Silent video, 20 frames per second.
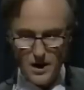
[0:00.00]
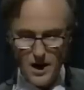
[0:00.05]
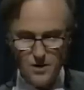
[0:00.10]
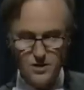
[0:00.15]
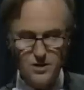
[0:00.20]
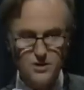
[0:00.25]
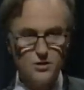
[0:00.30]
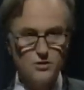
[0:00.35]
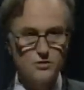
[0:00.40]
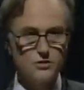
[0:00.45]

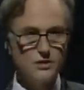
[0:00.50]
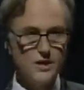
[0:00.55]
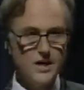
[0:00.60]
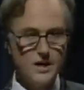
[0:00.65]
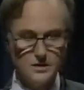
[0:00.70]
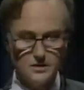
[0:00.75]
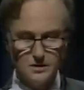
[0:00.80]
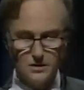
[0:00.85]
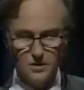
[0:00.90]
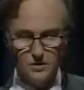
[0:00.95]
Aristotle
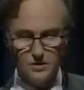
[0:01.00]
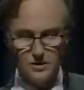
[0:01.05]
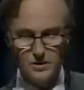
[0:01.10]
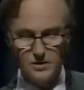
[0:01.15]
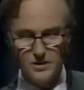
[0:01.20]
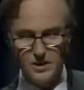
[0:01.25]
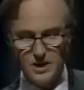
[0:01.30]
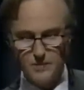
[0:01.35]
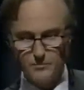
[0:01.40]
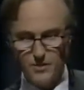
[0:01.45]
had lots to
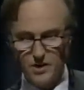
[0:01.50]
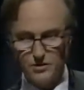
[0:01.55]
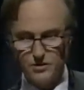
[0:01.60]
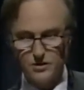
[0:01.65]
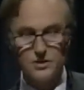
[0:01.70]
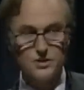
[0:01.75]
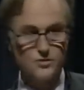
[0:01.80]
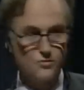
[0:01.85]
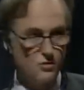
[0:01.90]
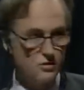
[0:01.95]
say about
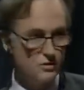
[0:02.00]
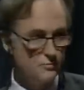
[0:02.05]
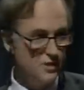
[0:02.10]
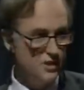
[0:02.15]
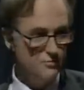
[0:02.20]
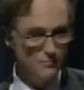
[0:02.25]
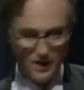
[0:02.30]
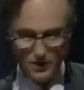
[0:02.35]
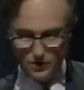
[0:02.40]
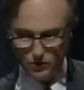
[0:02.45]

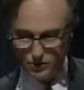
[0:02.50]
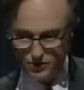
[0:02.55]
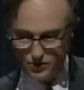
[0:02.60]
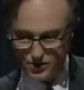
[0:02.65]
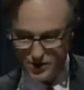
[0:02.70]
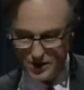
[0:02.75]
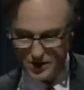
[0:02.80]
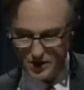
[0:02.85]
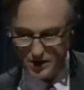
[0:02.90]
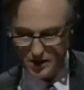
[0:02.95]
astronomy,
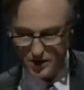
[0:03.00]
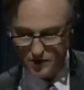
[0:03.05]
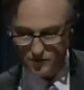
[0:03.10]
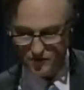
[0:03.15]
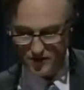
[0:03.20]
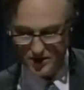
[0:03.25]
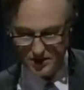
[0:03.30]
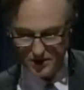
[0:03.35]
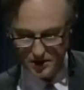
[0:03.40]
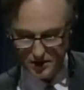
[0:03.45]
biology, and
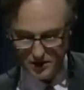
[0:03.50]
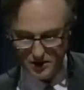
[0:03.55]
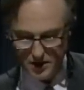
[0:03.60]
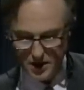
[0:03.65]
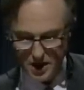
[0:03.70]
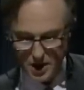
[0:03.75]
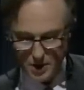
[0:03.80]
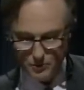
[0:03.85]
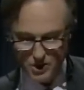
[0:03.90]
physics,